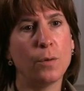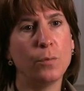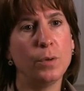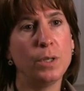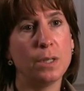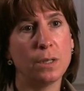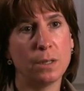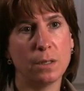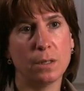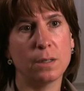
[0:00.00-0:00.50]
We
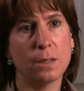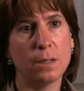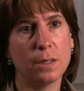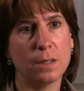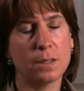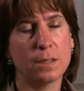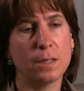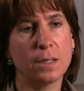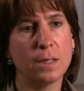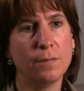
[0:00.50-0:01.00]
did
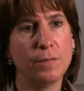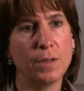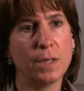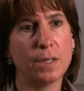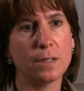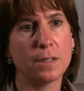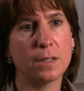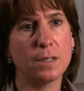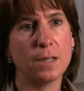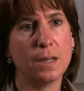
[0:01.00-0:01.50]
a
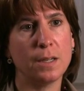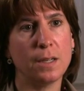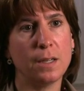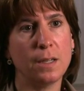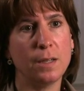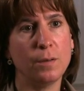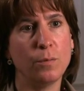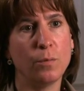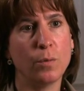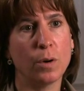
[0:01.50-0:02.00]
significant
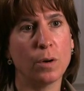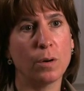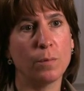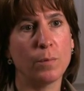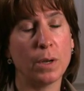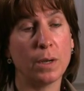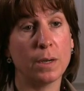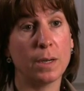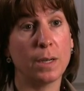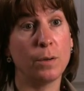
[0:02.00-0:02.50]
study
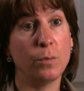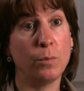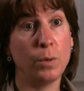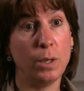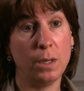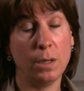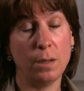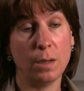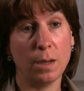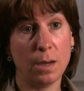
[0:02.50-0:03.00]
whereby
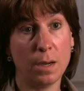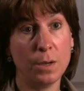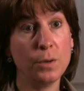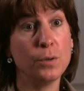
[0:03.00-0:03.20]
we